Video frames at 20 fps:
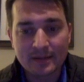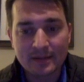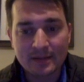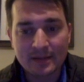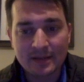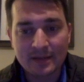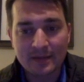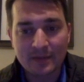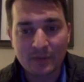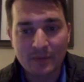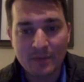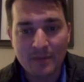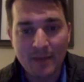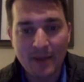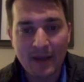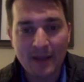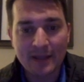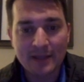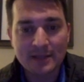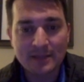It
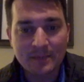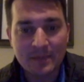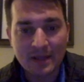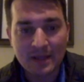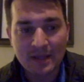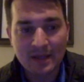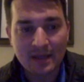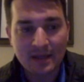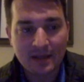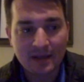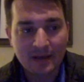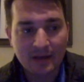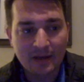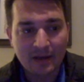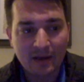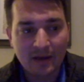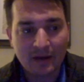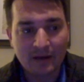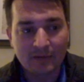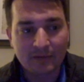reminds me
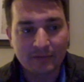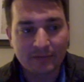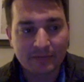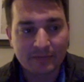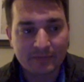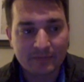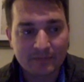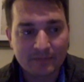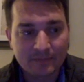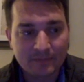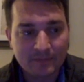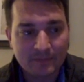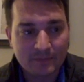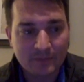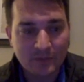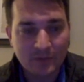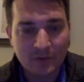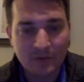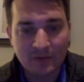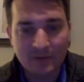of
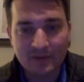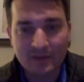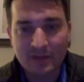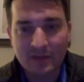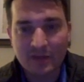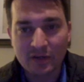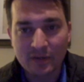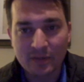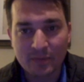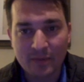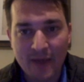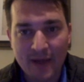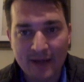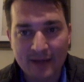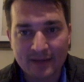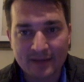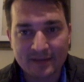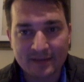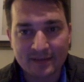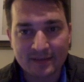good security
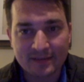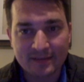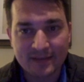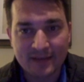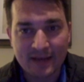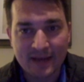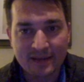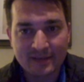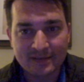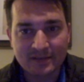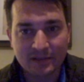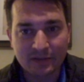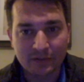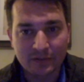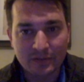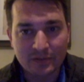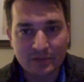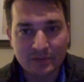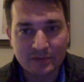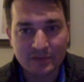practices that I still
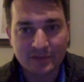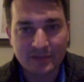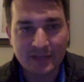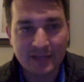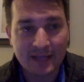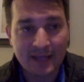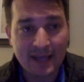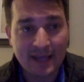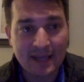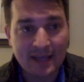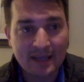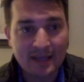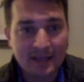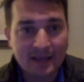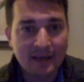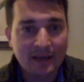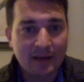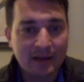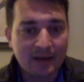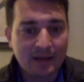use today.
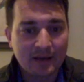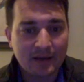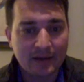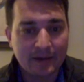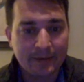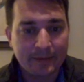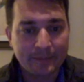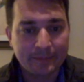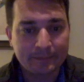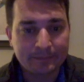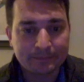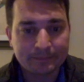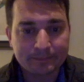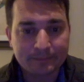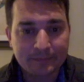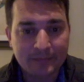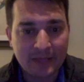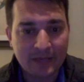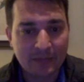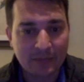
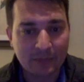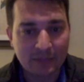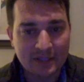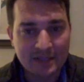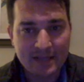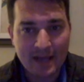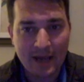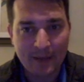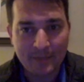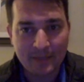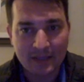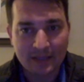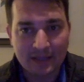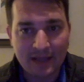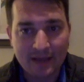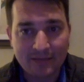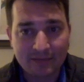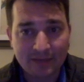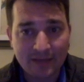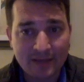And it really taught me a
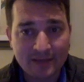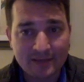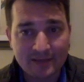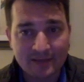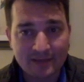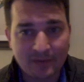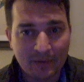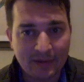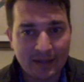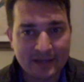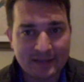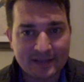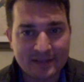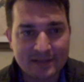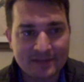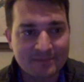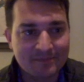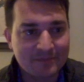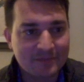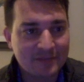life lesson. So I'd like to
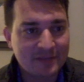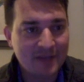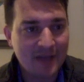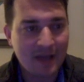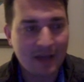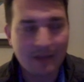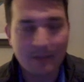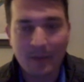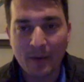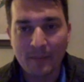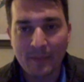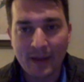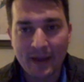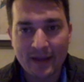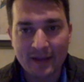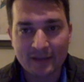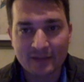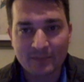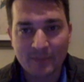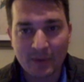just talk about my
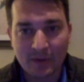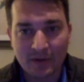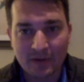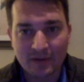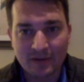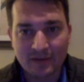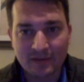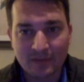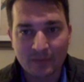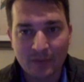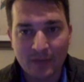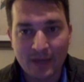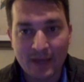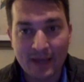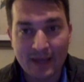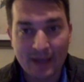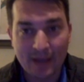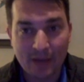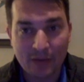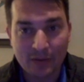experience when I
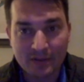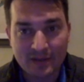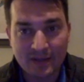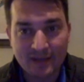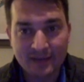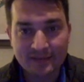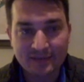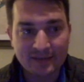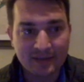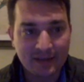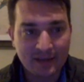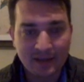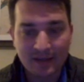encountered this.